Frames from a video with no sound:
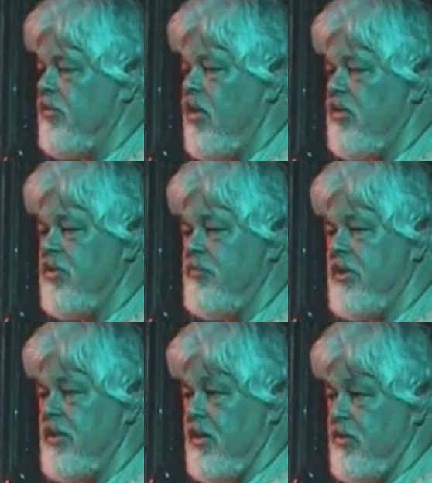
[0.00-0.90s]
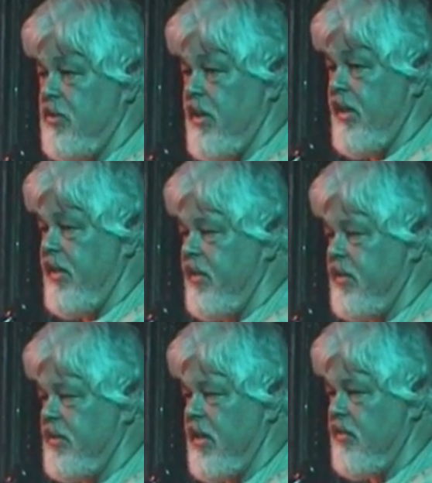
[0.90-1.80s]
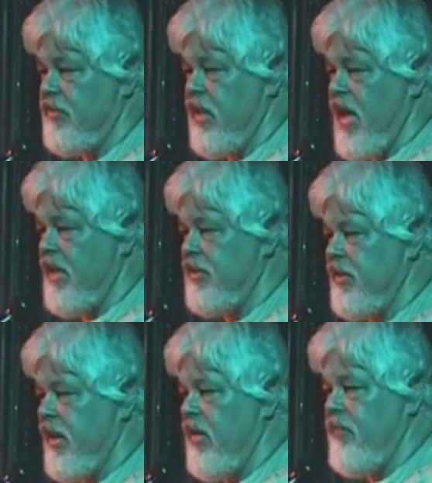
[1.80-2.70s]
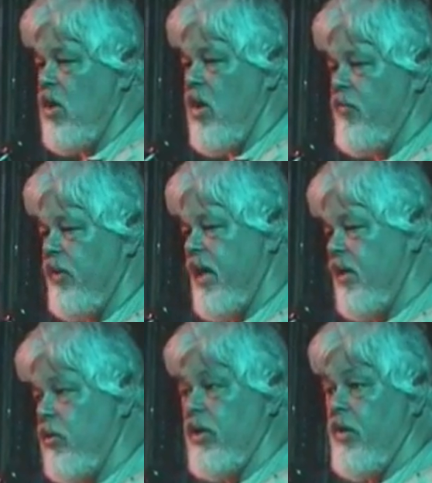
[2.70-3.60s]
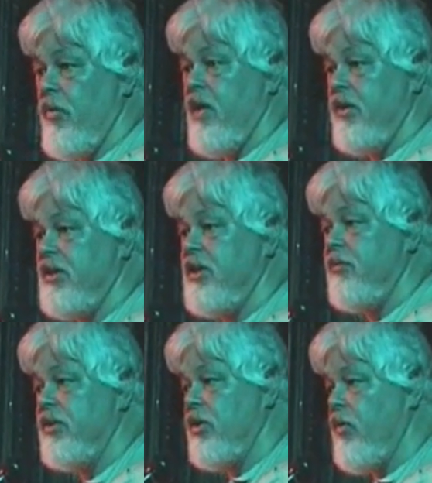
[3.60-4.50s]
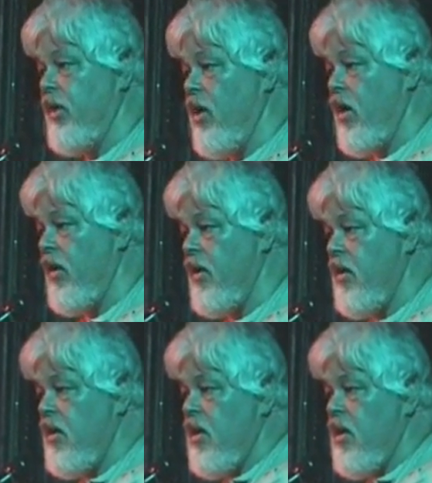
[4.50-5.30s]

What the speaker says: We're all too busy entertaining ourselves to actually get involved without looking around and seeing what's going on.